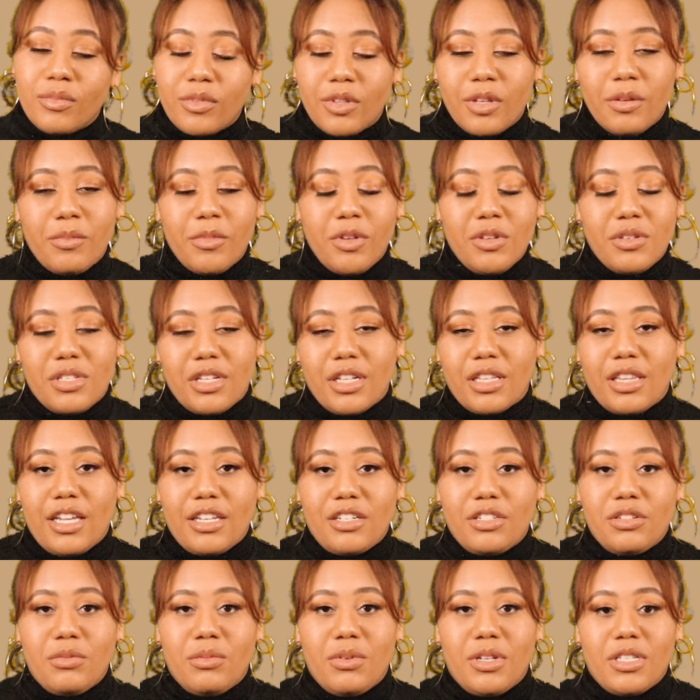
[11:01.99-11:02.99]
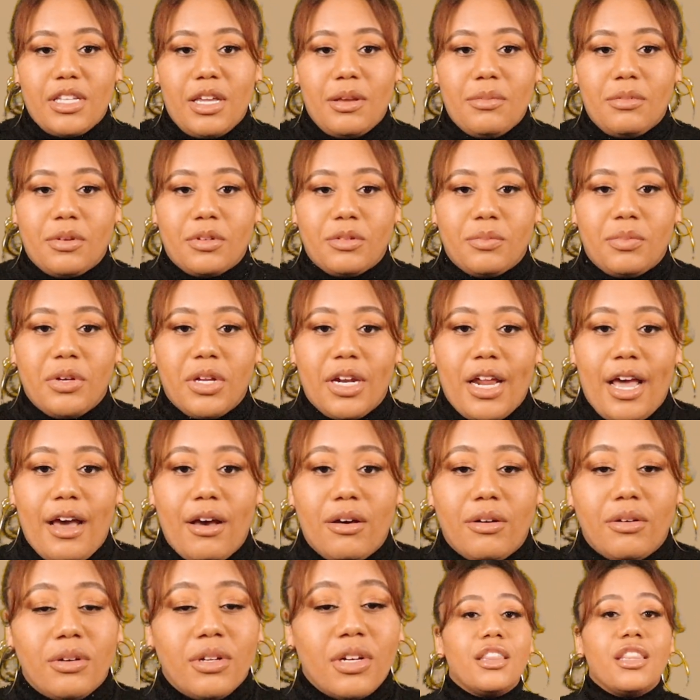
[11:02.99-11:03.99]
the music that she was able to put
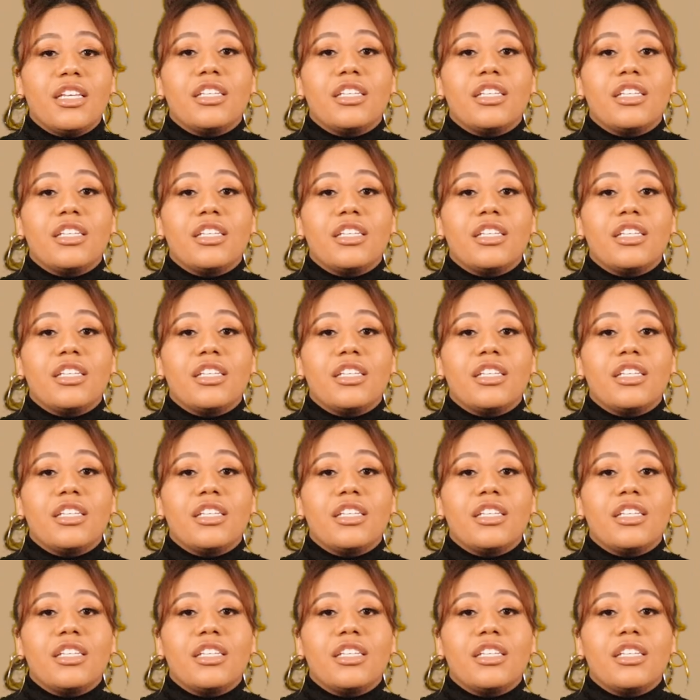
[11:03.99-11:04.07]
out.